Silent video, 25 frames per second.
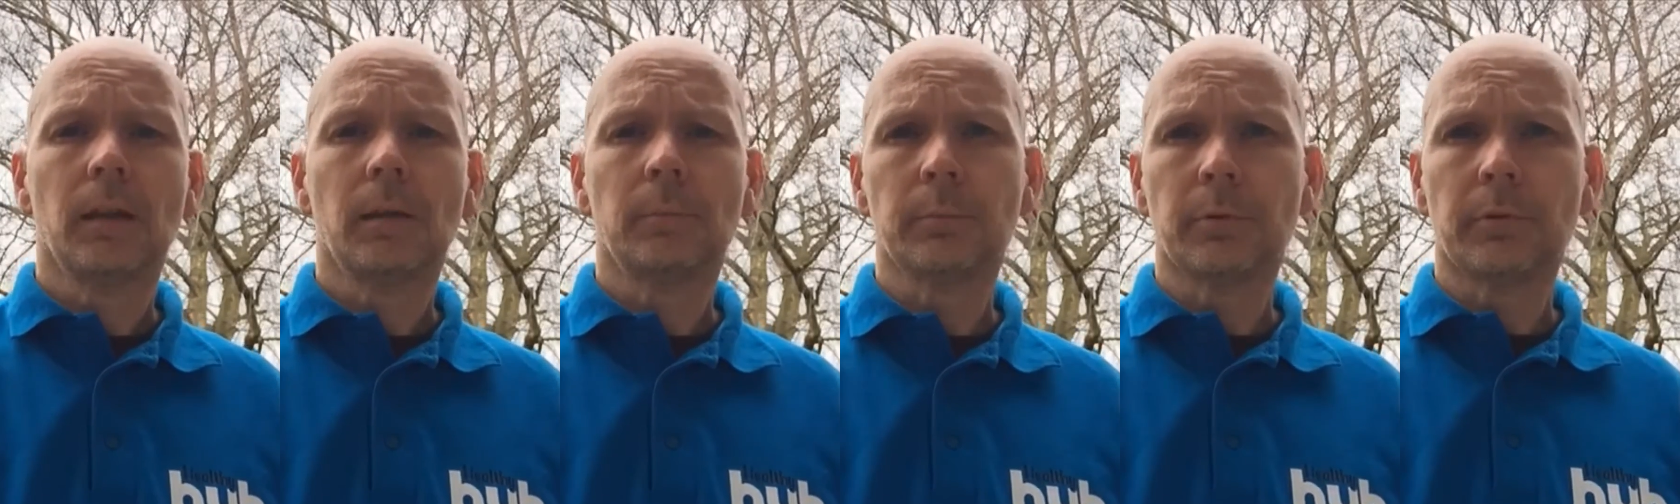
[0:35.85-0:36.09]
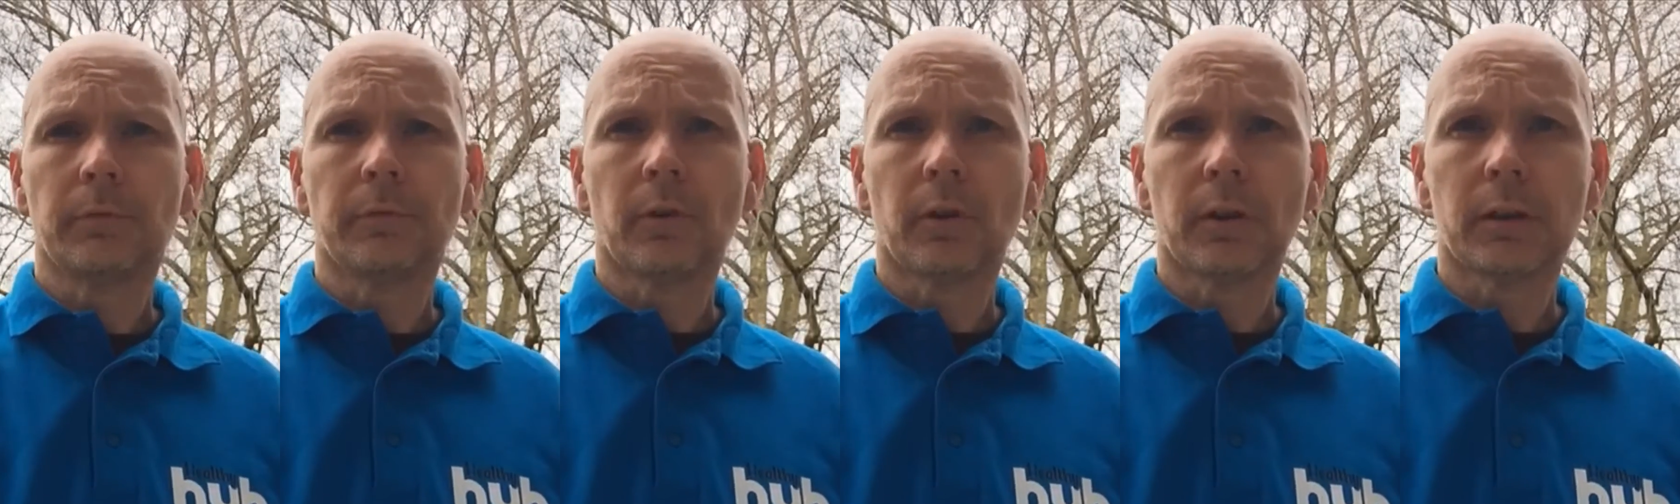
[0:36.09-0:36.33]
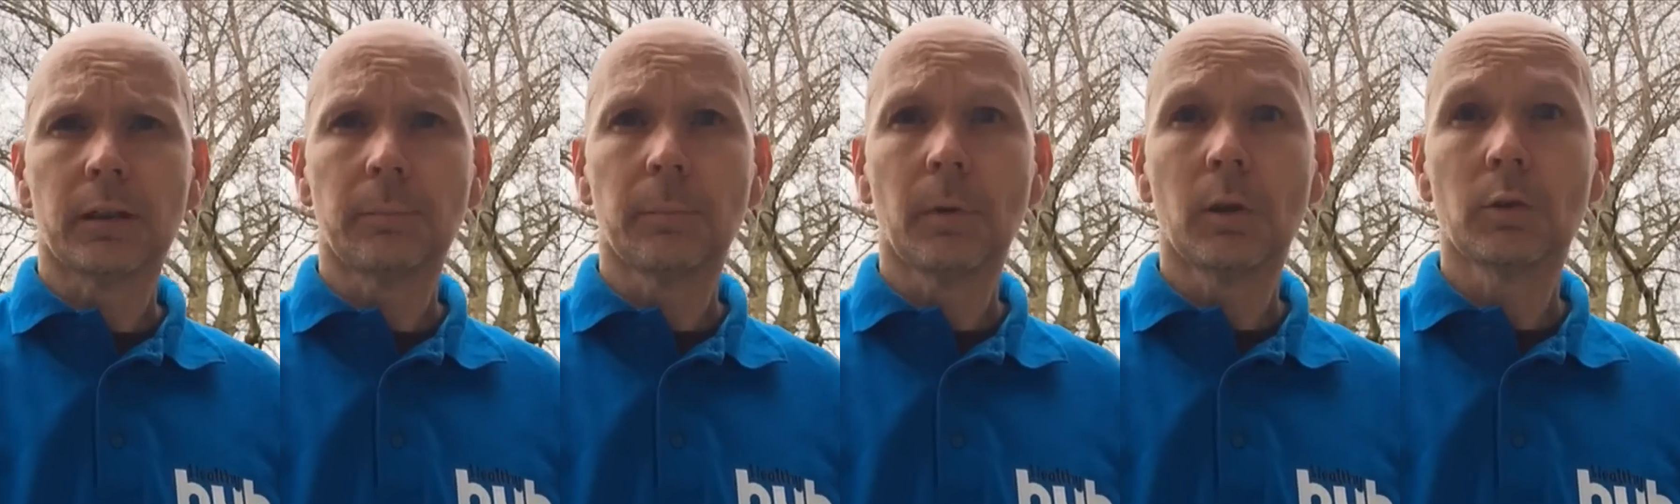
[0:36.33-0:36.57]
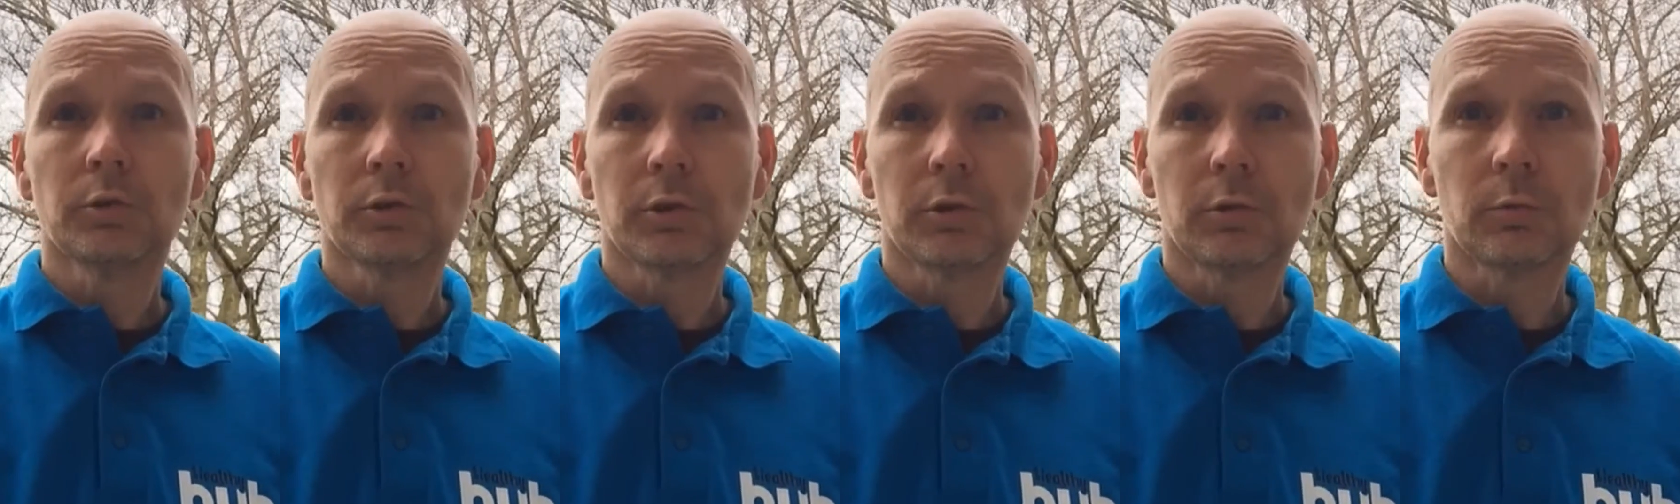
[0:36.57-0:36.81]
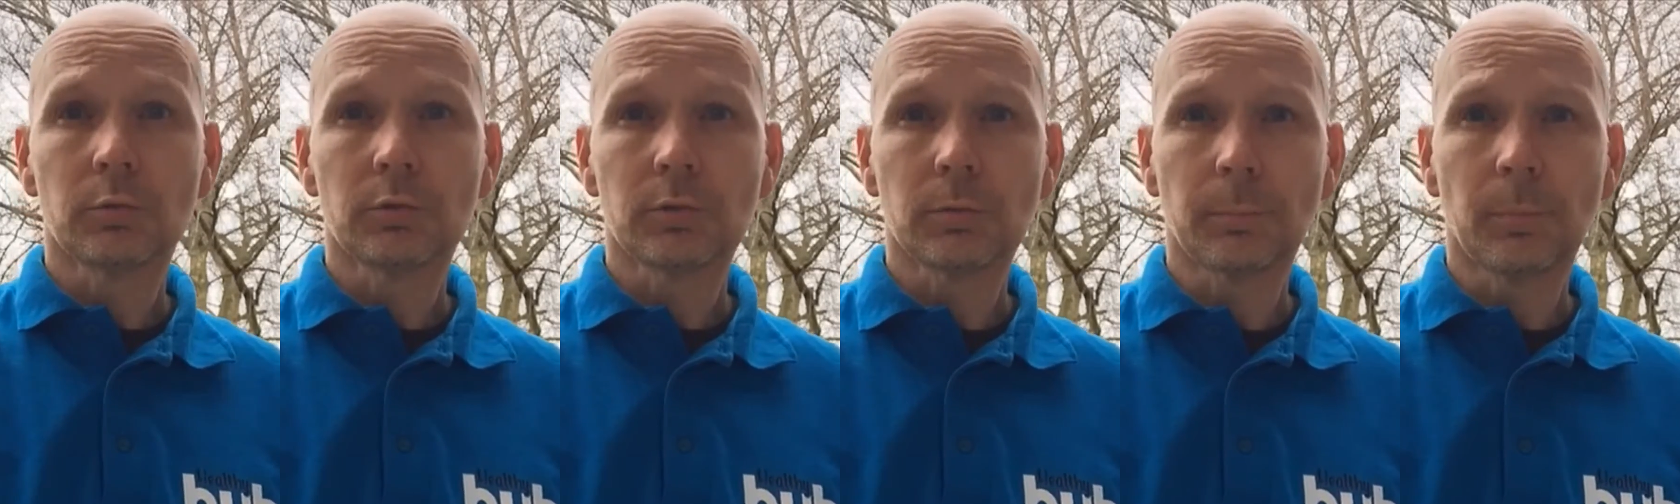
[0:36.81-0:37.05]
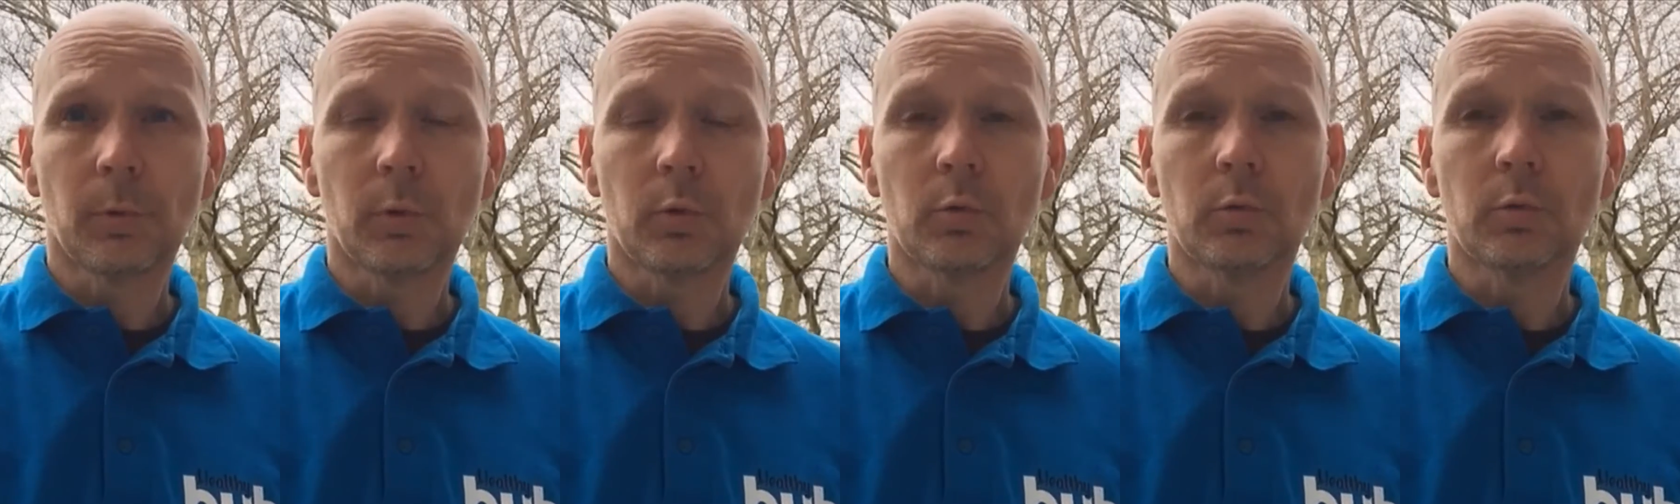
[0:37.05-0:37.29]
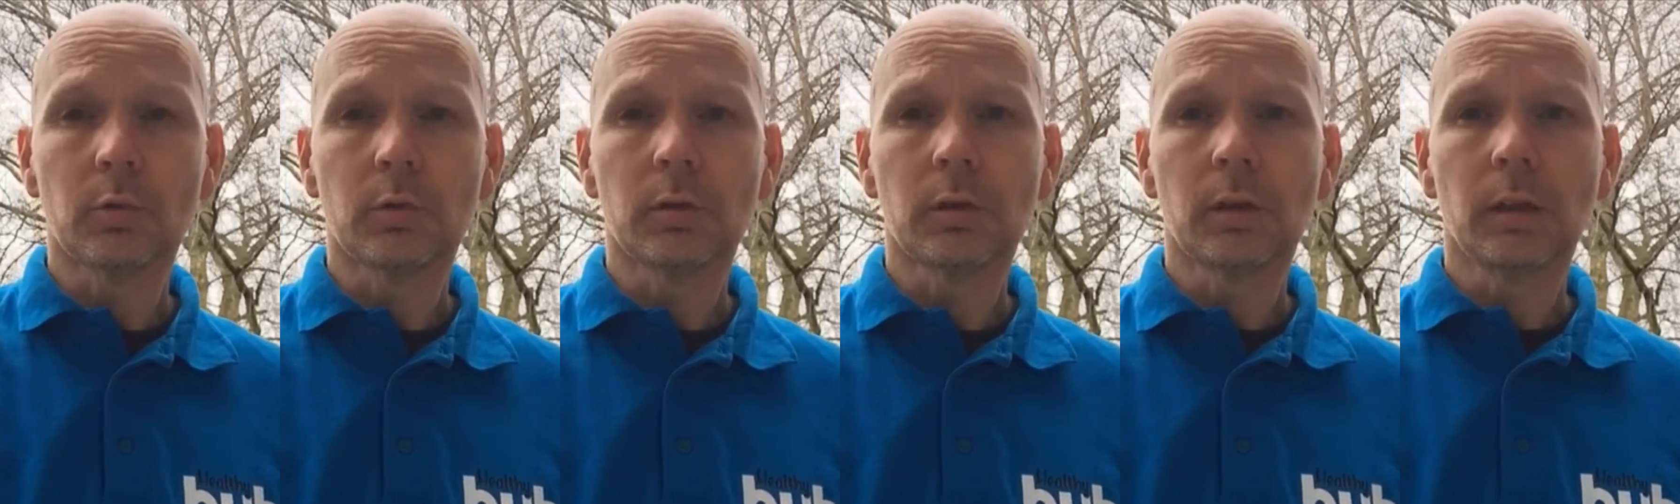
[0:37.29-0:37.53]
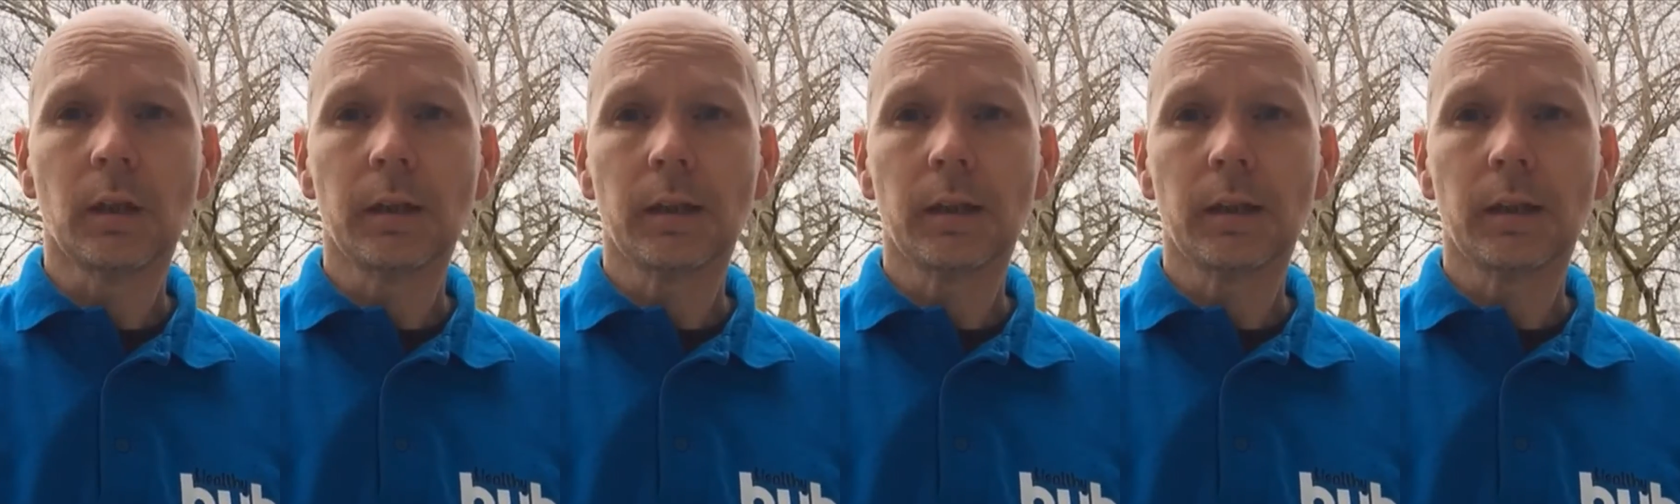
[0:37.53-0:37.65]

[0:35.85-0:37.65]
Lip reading: and provide emotional support